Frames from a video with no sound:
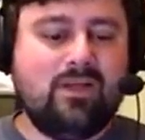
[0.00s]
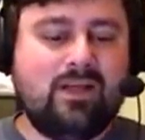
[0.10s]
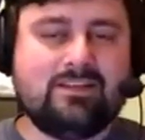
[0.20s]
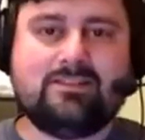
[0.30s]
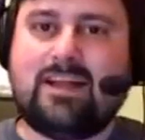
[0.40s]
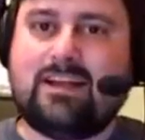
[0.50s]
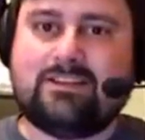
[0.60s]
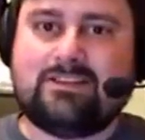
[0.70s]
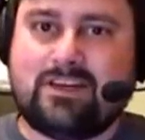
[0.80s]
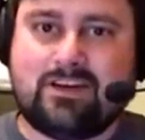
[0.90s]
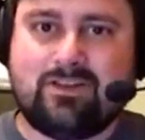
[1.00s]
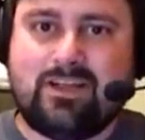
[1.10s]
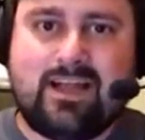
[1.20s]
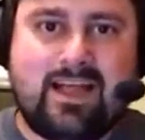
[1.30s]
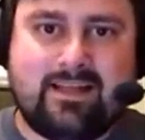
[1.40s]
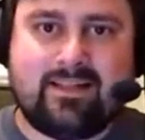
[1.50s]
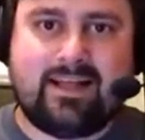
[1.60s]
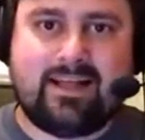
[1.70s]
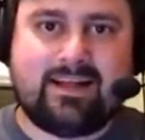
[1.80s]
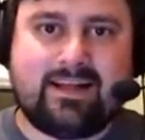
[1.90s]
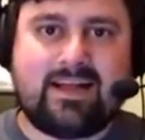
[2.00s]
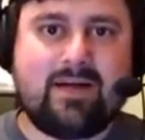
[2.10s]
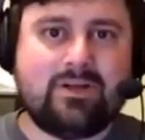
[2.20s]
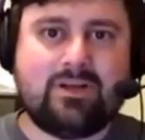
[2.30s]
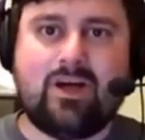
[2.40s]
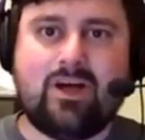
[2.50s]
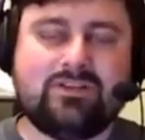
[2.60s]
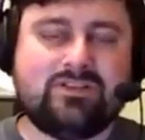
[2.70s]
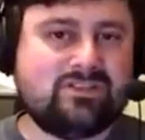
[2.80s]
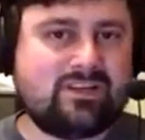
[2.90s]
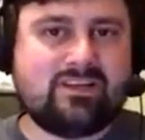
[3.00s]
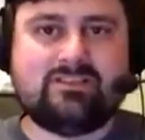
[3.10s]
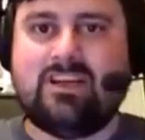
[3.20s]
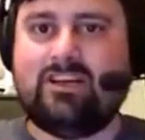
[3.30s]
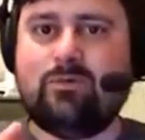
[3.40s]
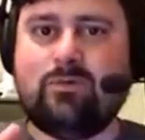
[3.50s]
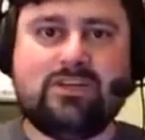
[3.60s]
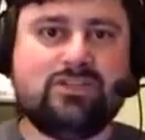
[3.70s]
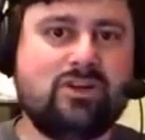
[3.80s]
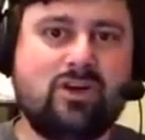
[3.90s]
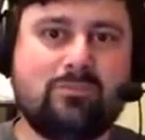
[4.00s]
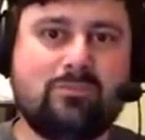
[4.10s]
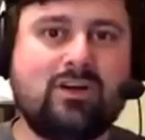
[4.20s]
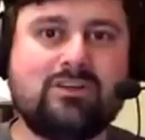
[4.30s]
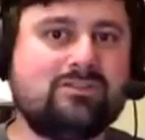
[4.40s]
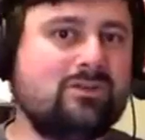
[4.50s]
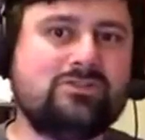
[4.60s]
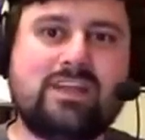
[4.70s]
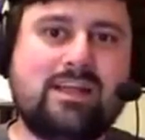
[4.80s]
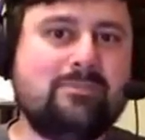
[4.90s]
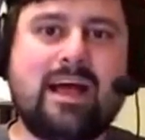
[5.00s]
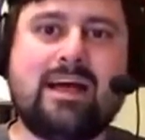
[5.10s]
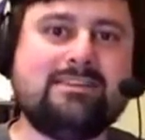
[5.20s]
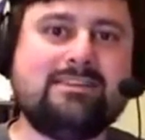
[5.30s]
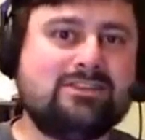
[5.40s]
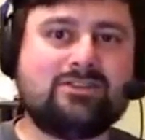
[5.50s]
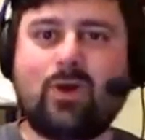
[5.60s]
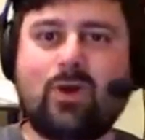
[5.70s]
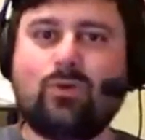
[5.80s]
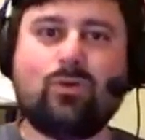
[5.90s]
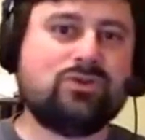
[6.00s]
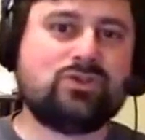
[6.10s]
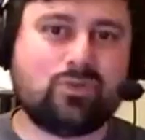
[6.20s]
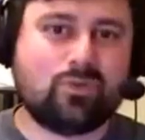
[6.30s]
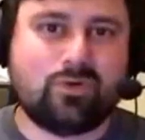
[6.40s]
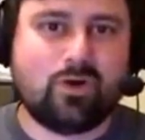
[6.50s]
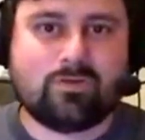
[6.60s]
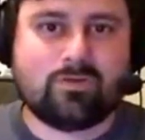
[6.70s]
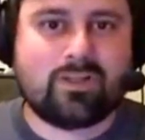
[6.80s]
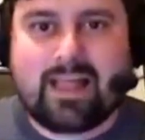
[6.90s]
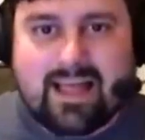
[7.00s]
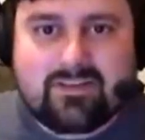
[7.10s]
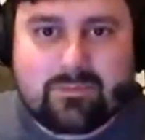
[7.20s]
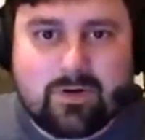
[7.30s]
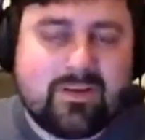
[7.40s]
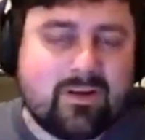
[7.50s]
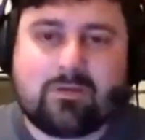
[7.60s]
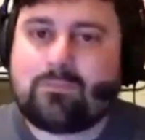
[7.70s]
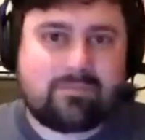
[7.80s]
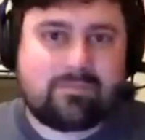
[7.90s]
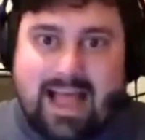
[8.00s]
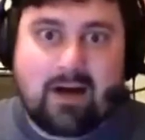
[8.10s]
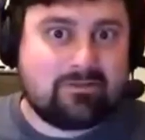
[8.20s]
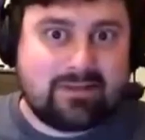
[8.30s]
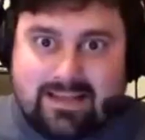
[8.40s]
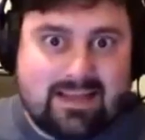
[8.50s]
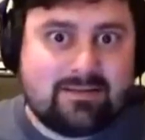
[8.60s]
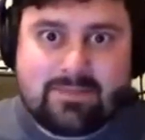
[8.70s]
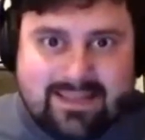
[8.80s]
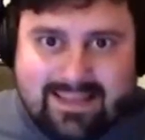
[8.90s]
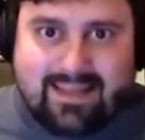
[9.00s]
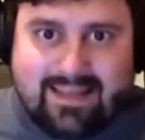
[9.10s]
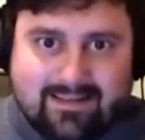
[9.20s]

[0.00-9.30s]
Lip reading: It's not necessarily a stop and go. It's just a continuation on, because those same guys that Star-Lord screwed over the last movie and